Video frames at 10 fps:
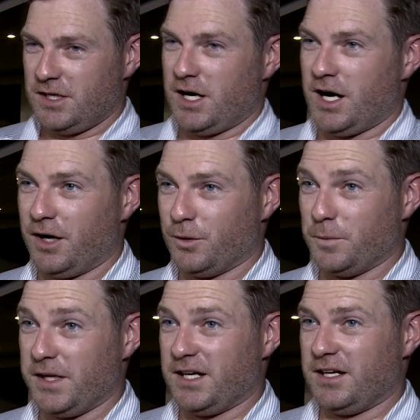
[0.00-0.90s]

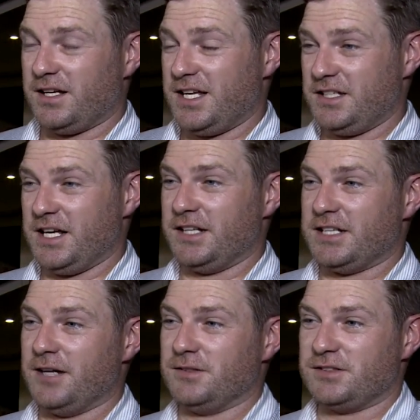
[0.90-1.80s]
albeit at Indiana
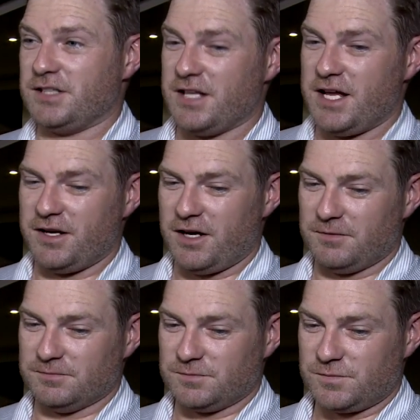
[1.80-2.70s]
Downs, and
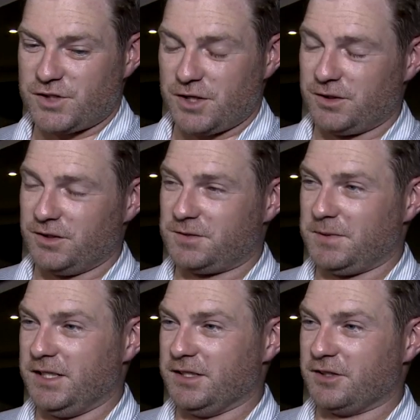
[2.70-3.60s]
then showed good
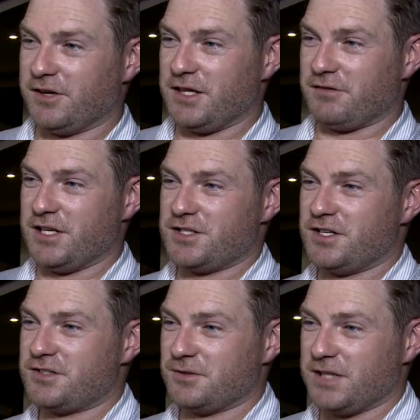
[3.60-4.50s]
speed in a grade three at
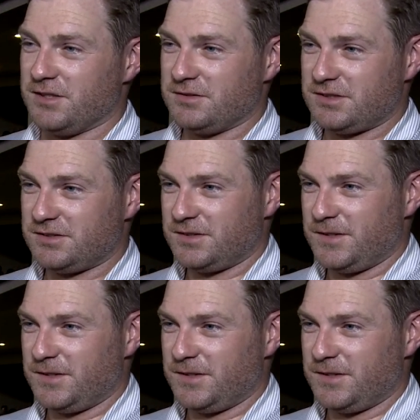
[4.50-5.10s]
Churchill Downs.